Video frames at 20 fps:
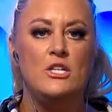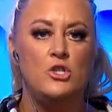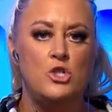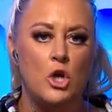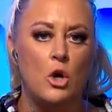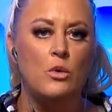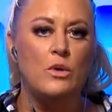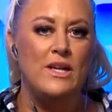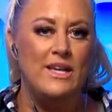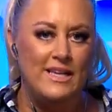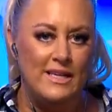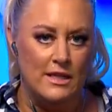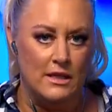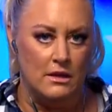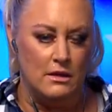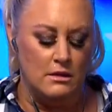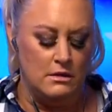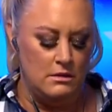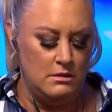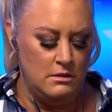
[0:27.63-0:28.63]
Jonah
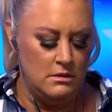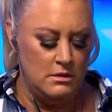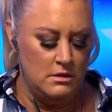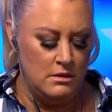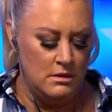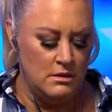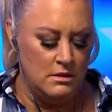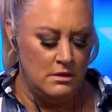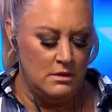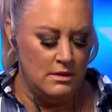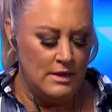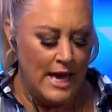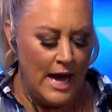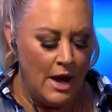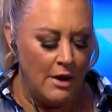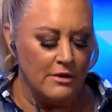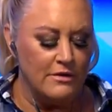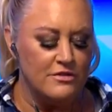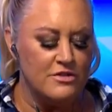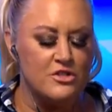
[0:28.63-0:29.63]
Hill
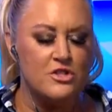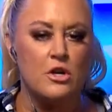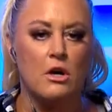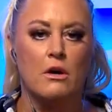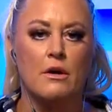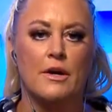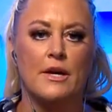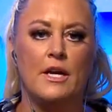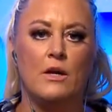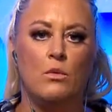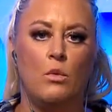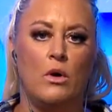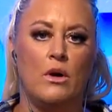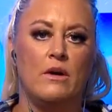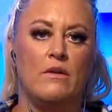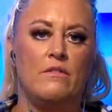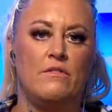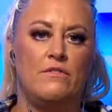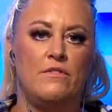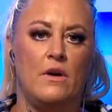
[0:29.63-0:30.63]
out of starring in
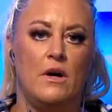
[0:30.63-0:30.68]
one of